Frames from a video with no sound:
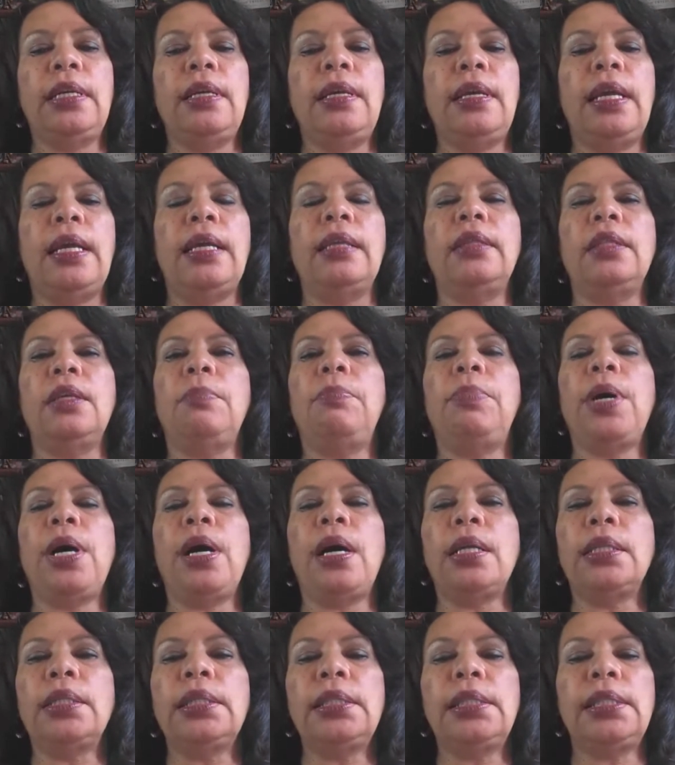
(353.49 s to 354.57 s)
and the
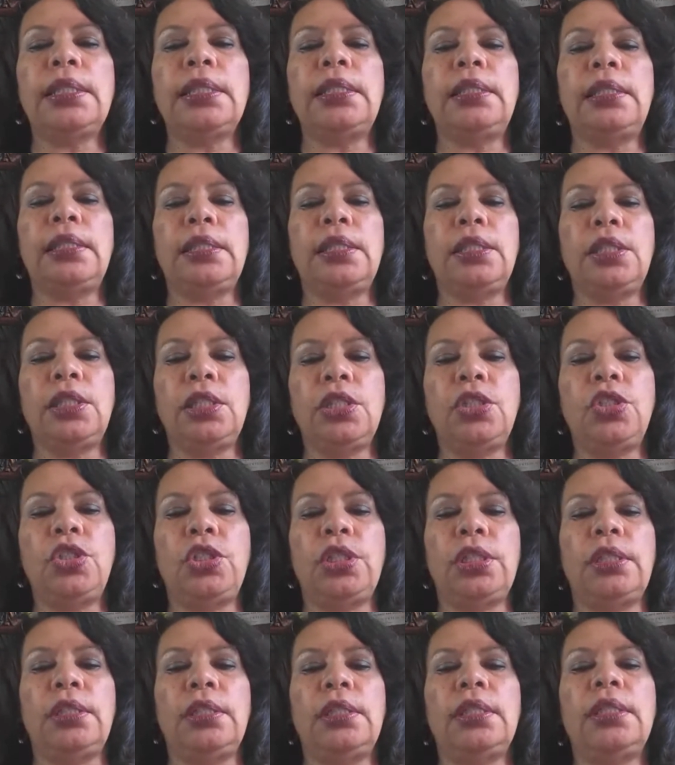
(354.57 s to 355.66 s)
policy
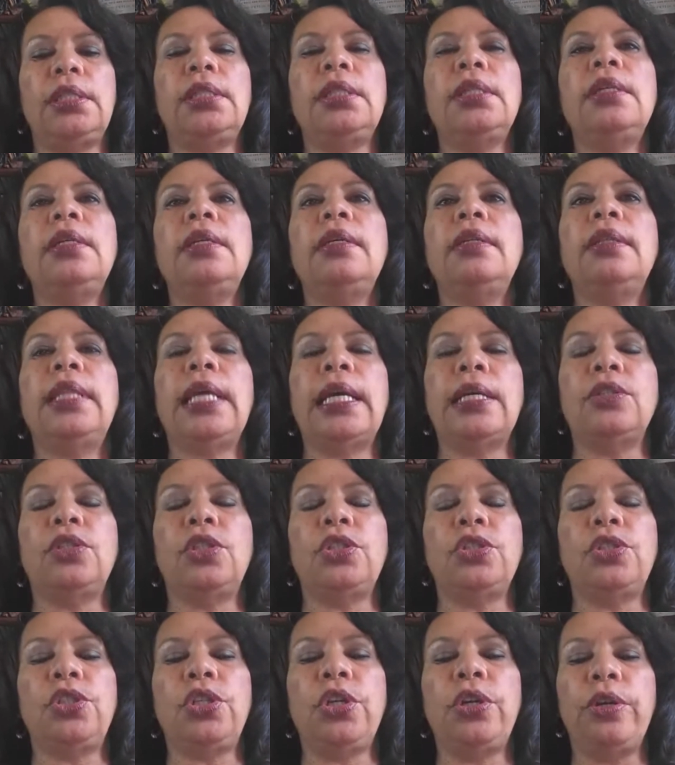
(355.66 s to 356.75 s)
decisions that
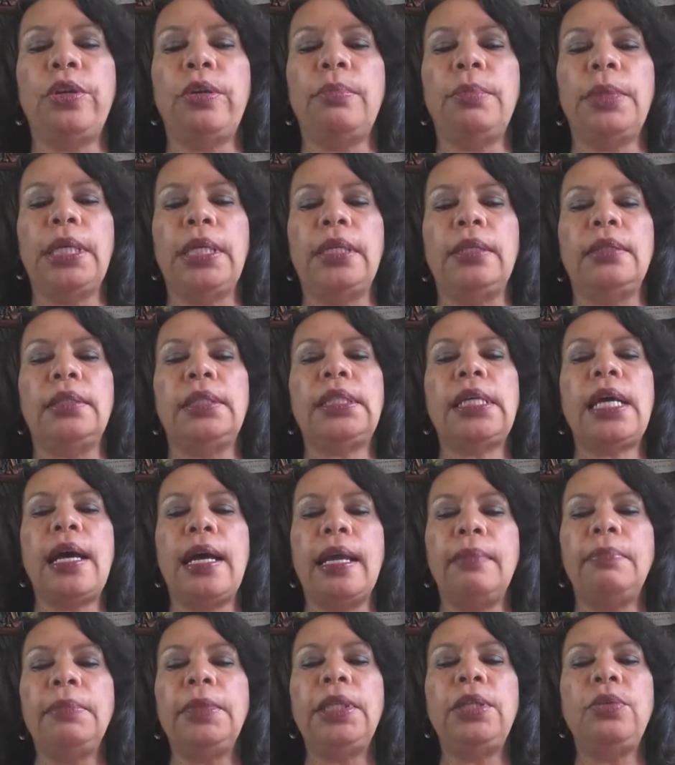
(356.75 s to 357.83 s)
determine
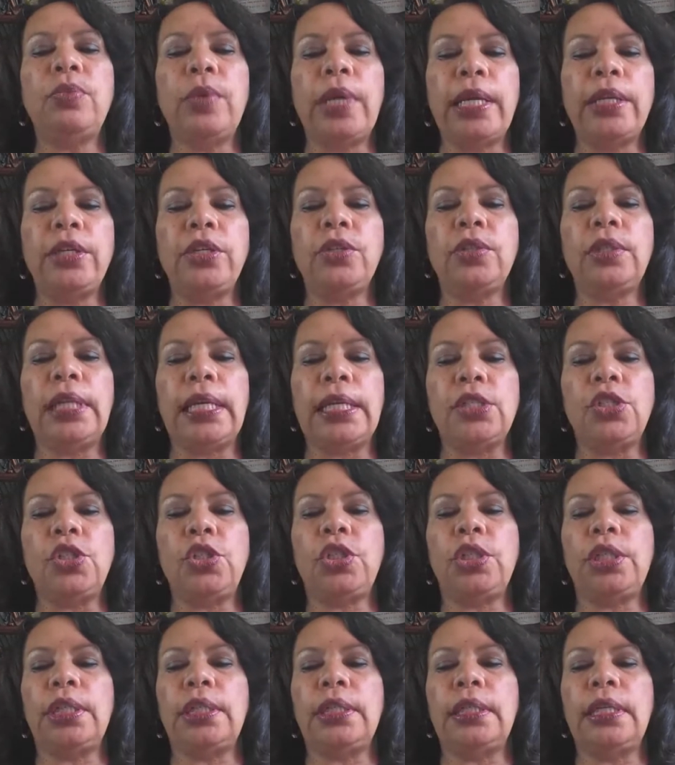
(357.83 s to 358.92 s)
timely
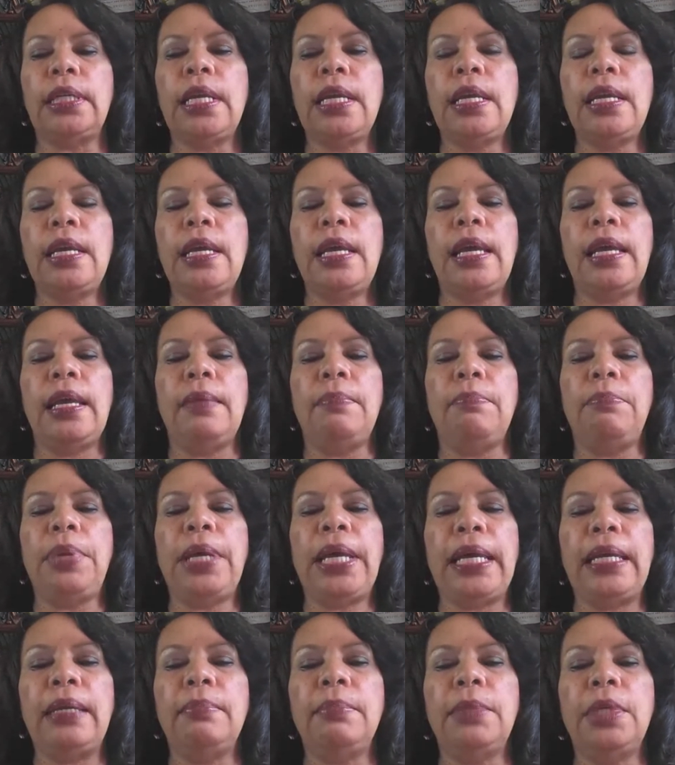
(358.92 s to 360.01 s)
regulation and
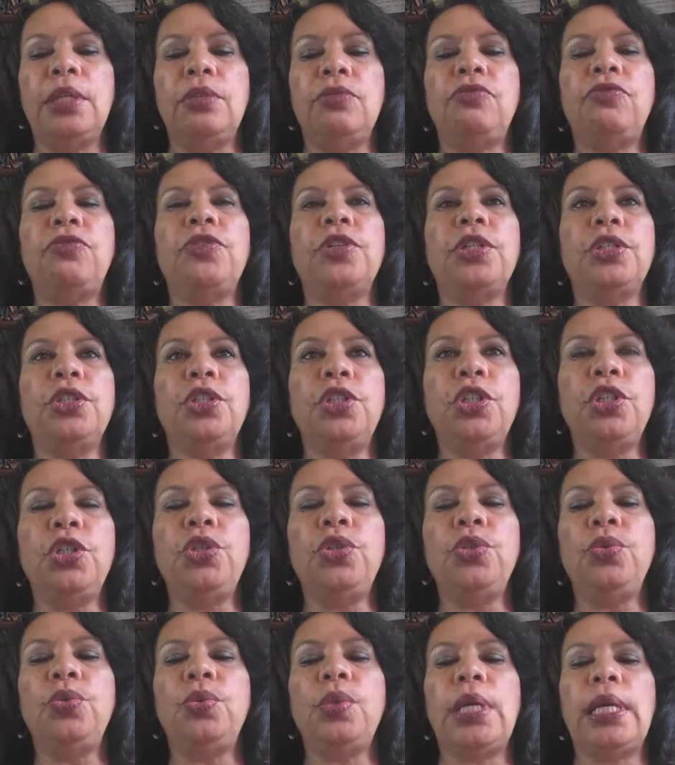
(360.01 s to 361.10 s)
payment for
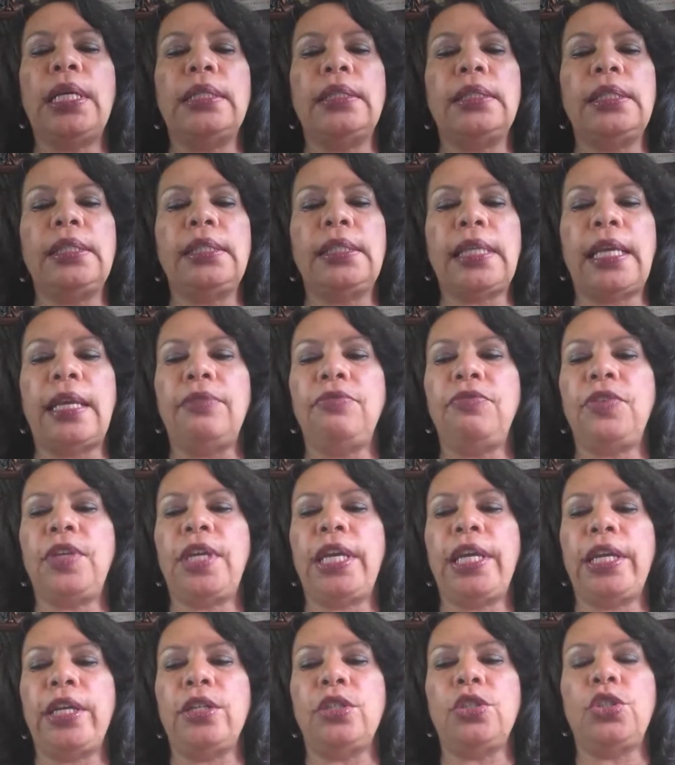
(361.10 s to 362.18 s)
new and safe care